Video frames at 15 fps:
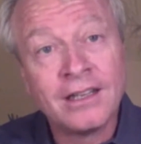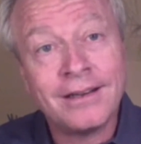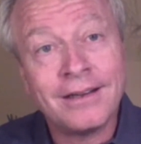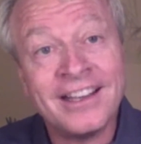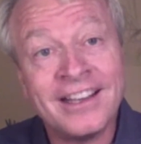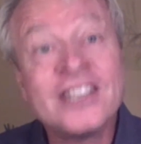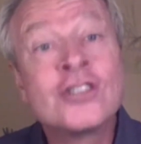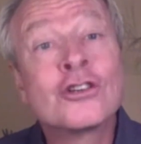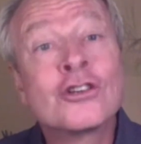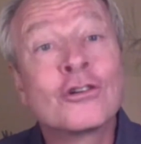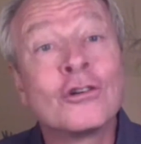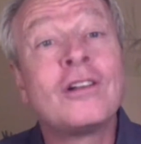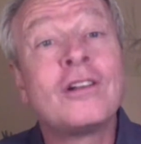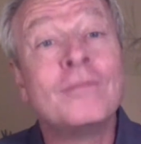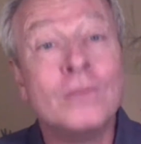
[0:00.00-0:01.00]

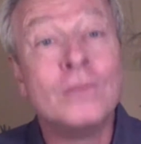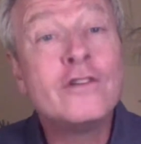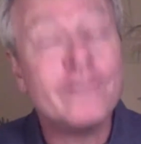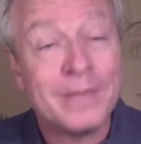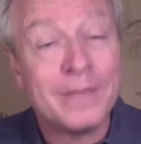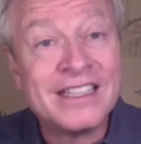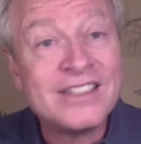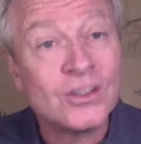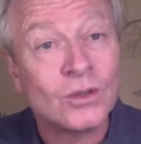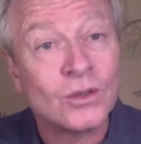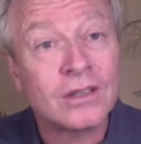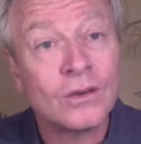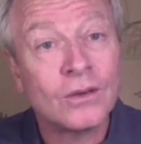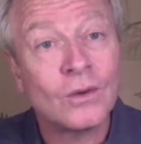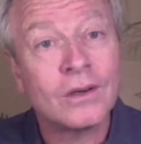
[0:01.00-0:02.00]
integral movement,
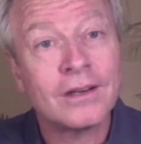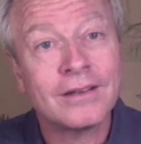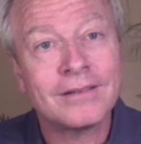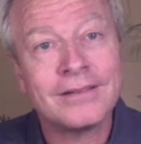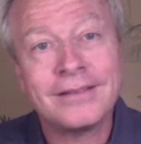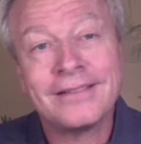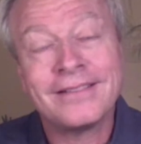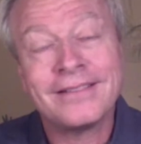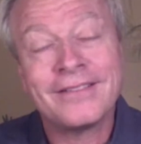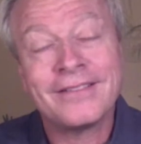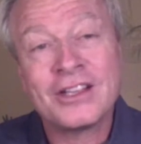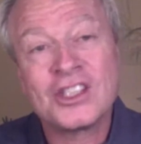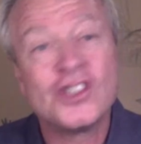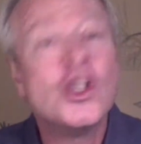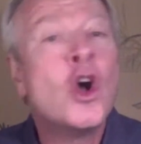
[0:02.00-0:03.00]
or
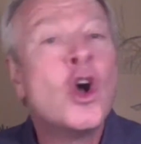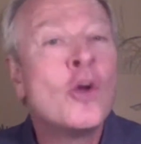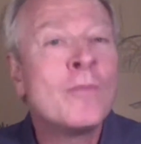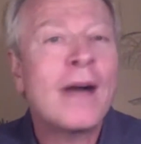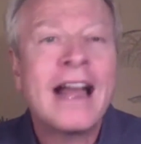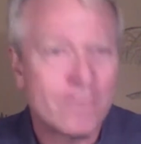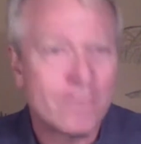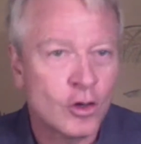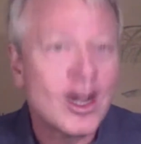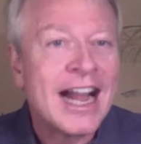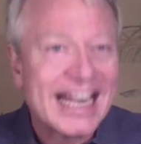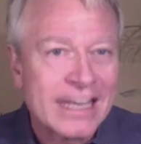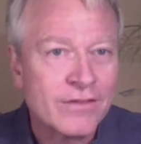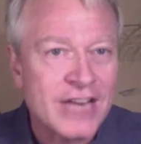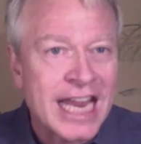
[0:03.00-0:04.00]
it's known by a
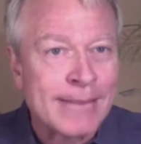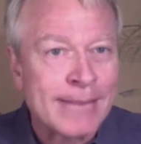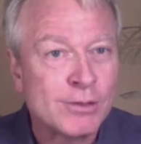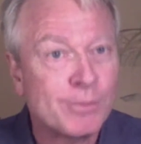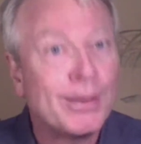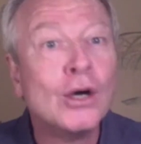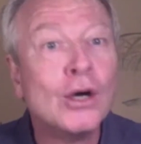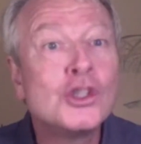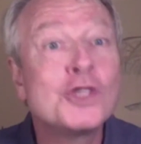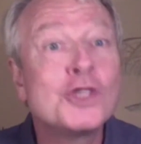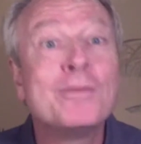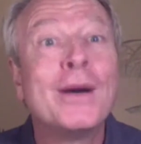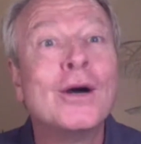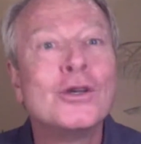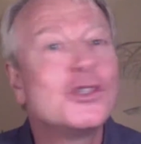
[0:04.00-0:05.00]
variety of names.
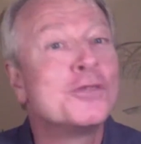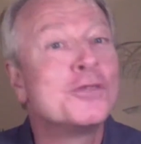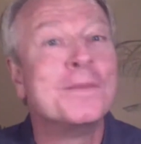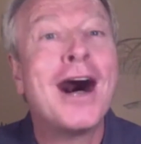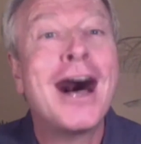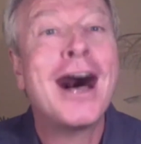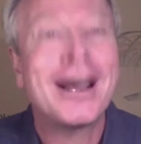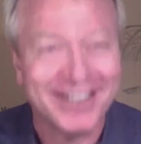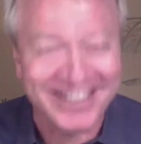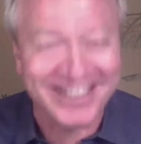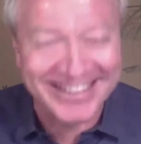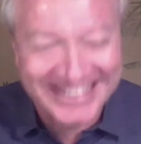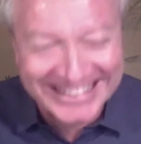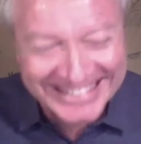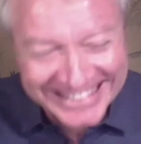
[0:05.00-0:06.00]
Postmodern
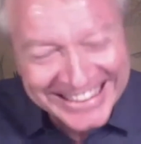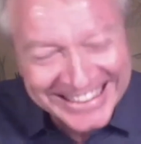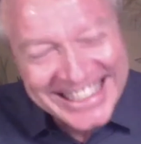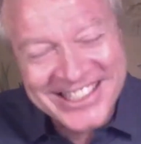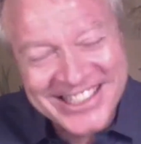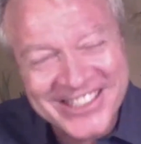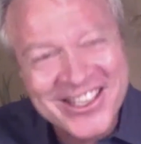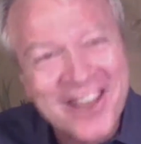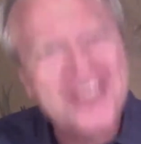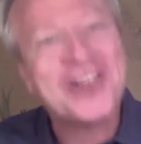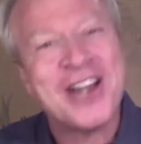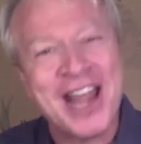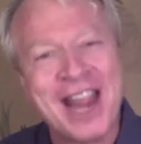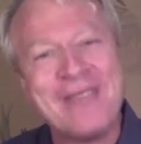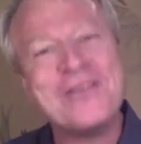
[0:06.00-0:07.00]
is another
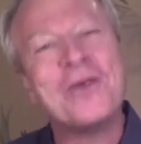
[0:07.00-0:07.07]
name.